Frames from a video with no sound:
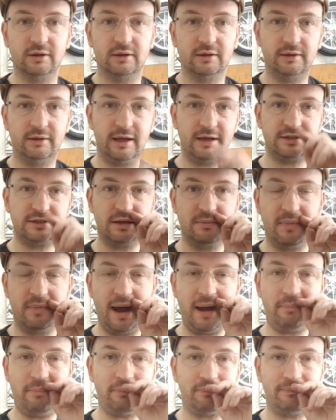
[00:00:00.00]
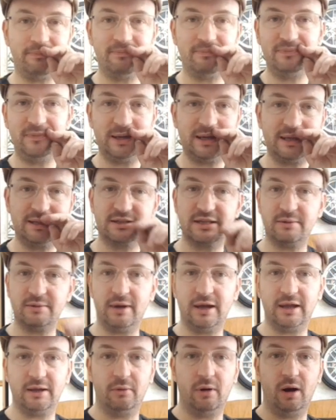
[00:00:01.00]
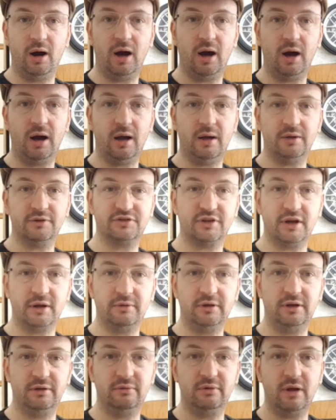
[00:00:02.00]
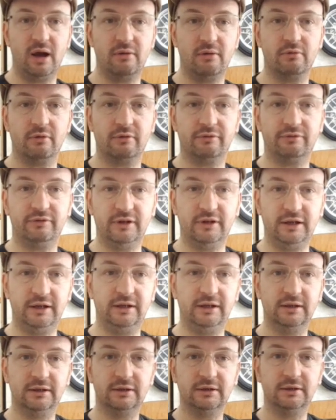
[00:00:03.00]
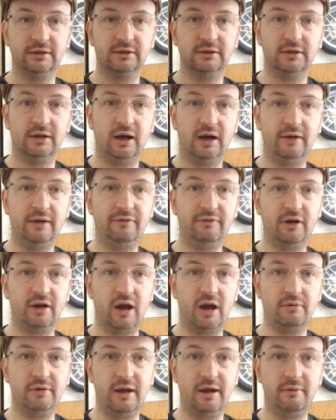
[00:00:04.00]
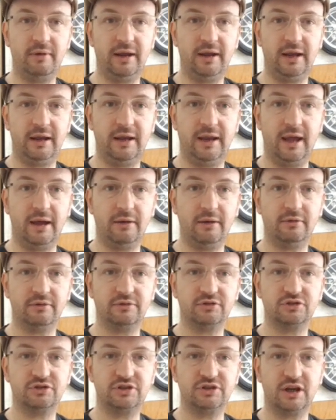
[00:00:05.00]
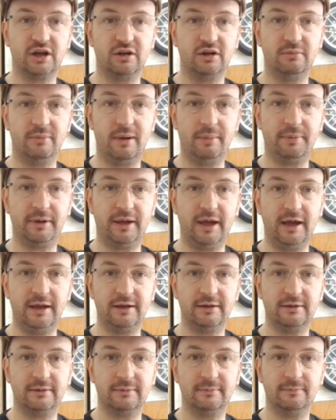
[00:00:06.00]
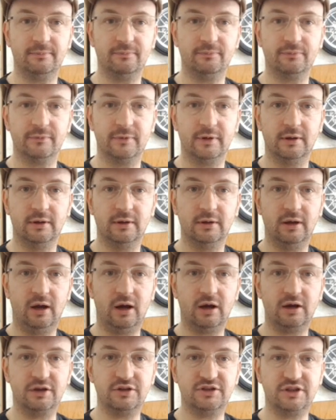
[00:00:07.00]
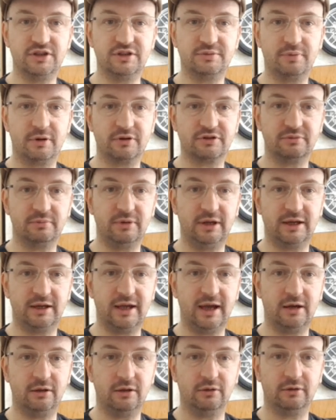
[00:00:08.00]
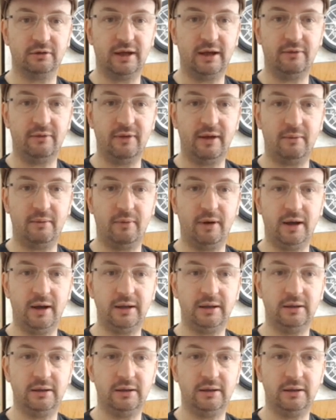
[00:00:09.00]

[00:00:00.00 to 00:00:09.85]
There's your map. You can see where you are, so you know roughly. If I go down here now, just check on the map again. I can see there's possibly a candle down that way.